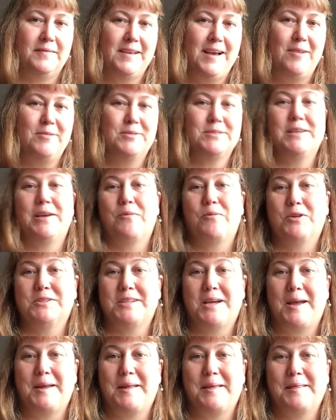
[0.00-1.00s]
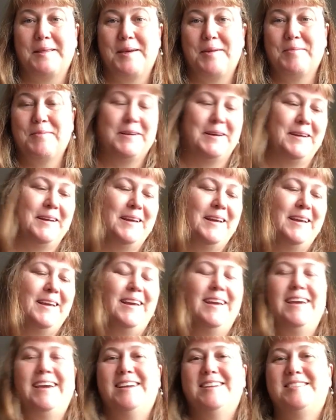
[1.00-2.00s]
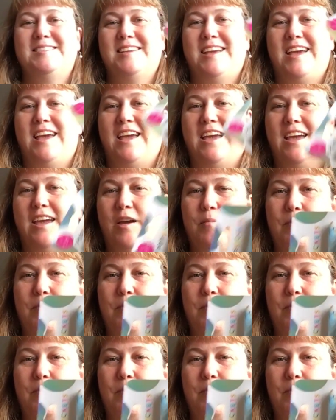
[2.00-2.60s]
I would say one tiny leap, but it's a